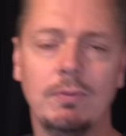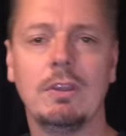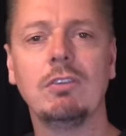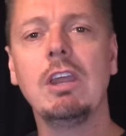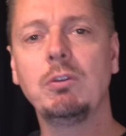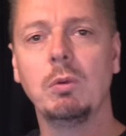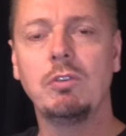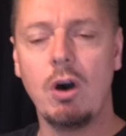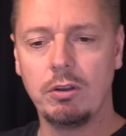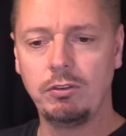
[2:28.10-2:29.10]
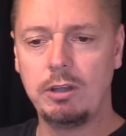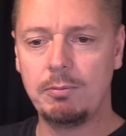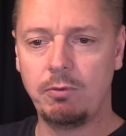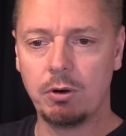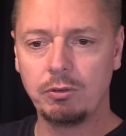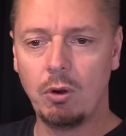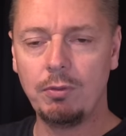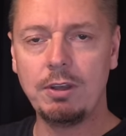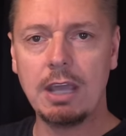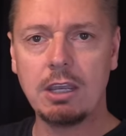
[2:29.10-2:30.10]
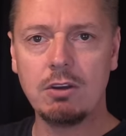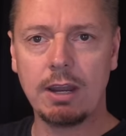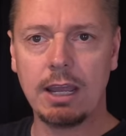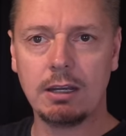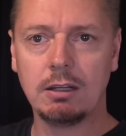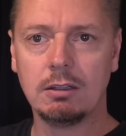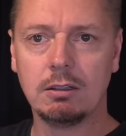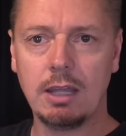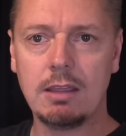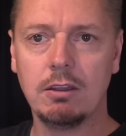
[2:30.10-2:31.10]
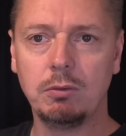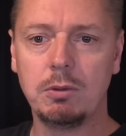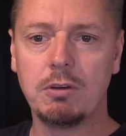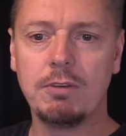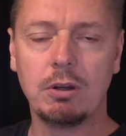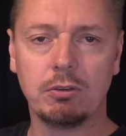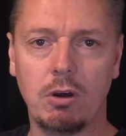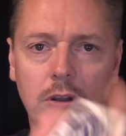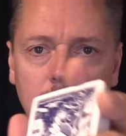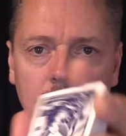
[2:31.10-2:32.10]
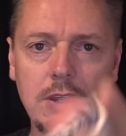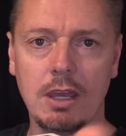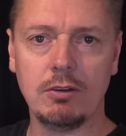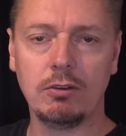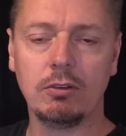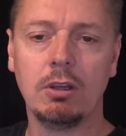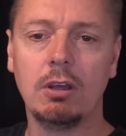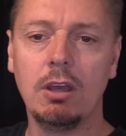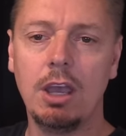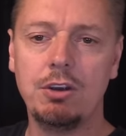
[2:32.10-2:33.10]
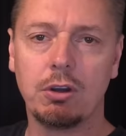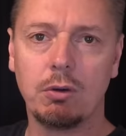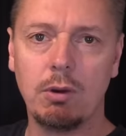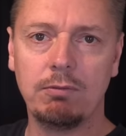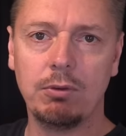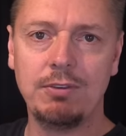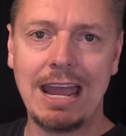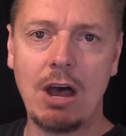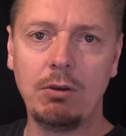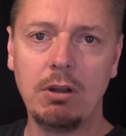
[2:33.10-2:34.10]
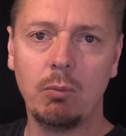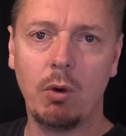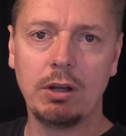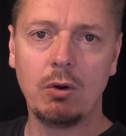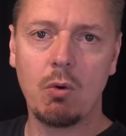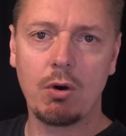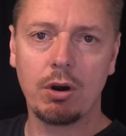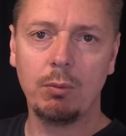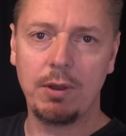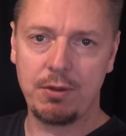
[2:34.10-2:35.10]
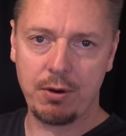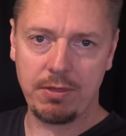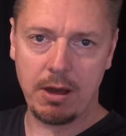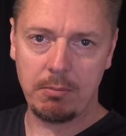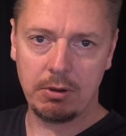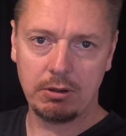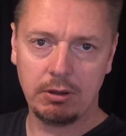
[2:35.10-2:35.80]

This next one's called a slip force. Hold the deck in your hand like this with your fingers all around the edges, and you're gonna riffle down one corner with your thumb.